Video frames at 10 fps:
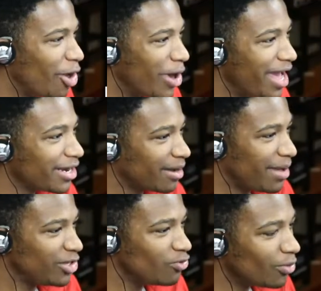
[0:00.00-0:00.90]
oh, Etika,
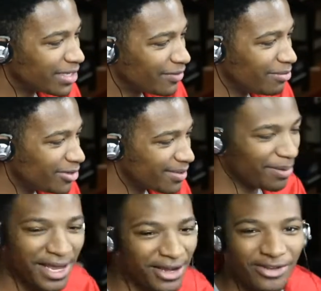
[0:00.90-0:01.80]
man, you always have the music
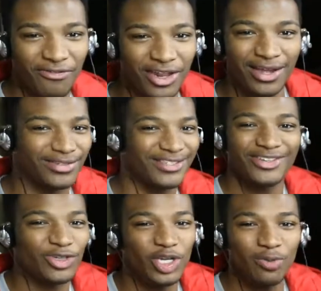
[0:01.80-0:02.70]
playing in your videos. It's
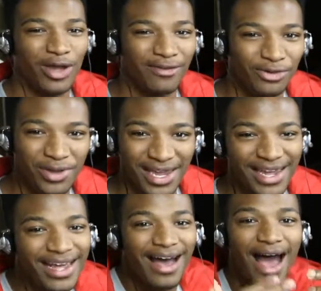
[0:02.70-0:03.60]
such a cheap way of doing it.
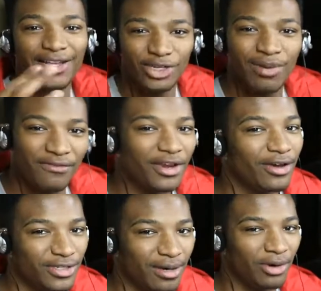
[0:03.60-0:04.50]
I do my
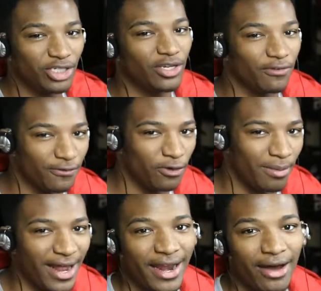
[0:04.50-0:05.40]
videos in a much different
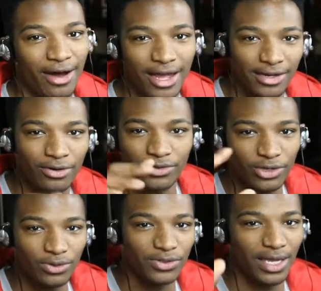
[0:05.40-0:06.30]
format now. I don't
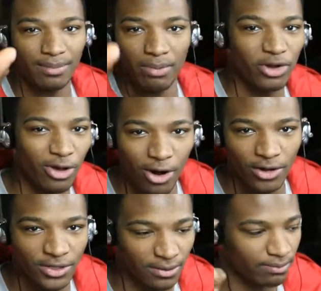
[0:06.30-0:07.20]
use like memory
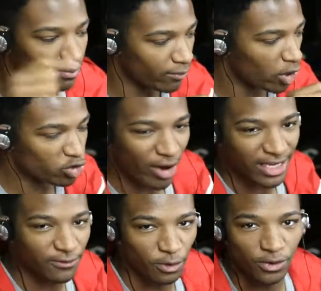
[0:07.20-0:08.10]
cards and
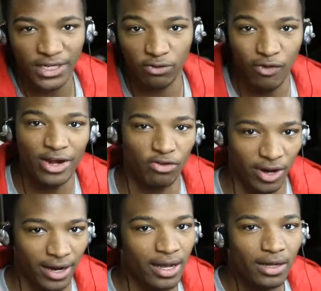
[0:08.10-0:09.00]
transfers and
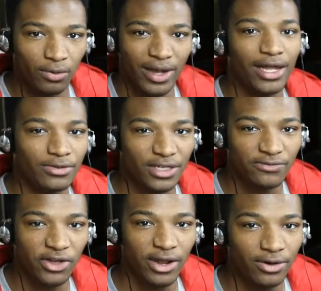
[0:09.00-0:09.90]
rendering. The way I do
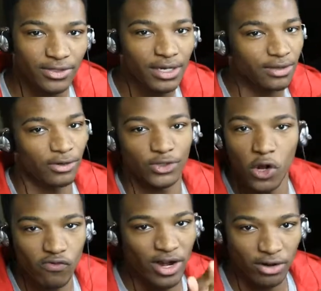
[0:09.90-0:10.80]
these videos, there's
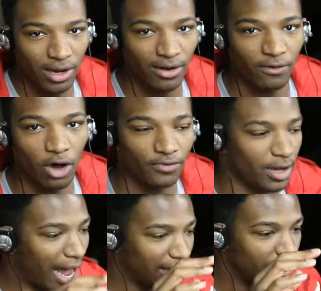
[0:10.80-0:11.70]
no rendering involved.
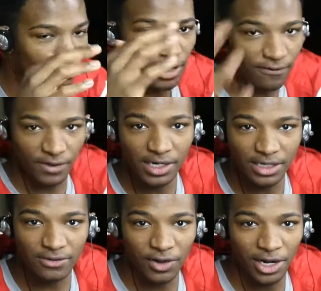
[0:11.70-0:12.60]
I literally finish
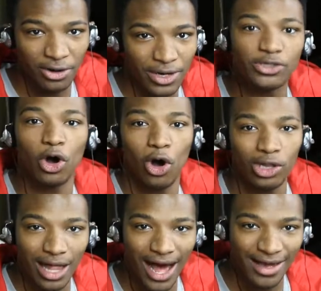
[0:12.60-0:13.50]
this video, it's
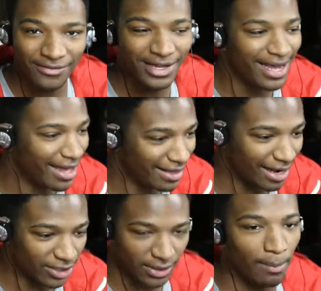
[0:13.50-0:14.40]
all live, and then
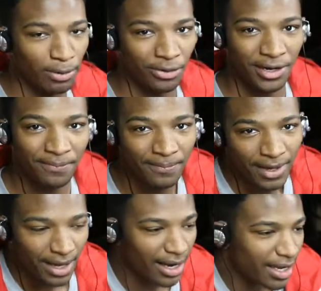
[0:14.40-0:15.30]
I just upload it.
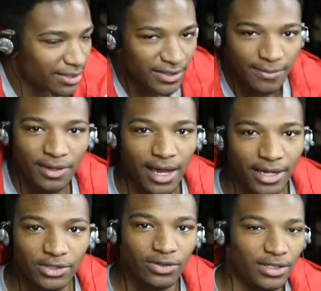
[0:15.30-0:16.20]
And I guess that's something I
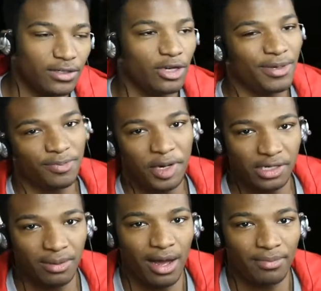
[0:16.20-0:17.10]
can do that's a little bit
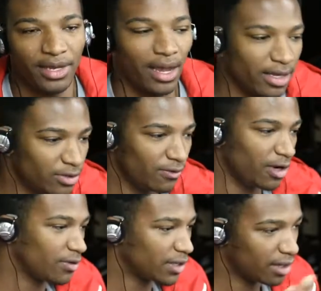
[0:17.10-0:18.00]
special about me. I can do
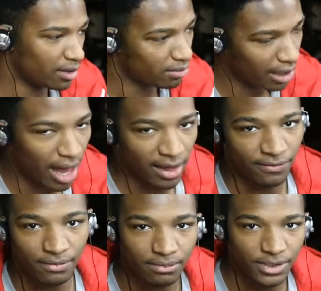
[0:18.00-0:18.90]
videos kind of
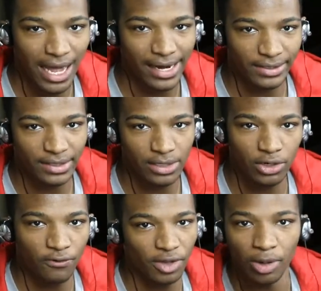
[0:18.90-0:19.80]
live status, and
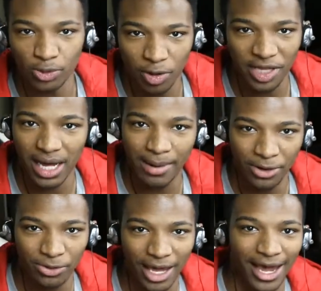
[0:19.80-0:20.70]
you know, for the most part, they come
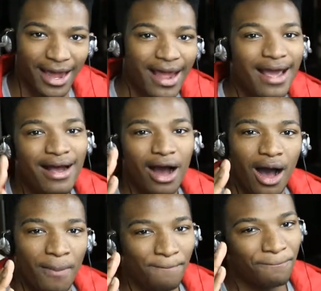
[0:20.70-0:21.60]
out okay.
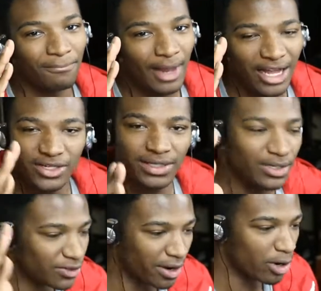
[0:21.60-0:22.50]
Um, I just need
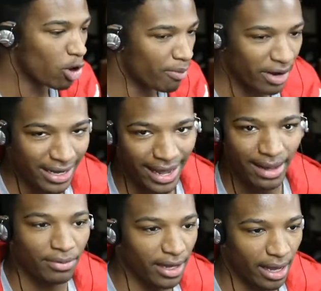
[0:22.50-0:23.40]
to start incorporating
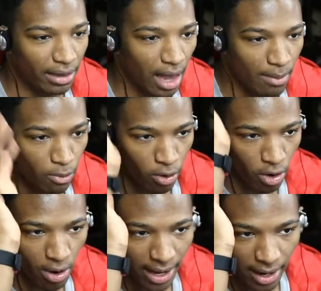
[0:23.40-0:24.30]
gameplay a lot more.
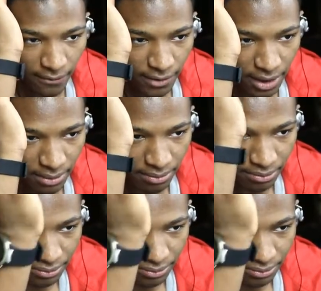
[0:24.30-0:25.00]
Oh, I got a fucking.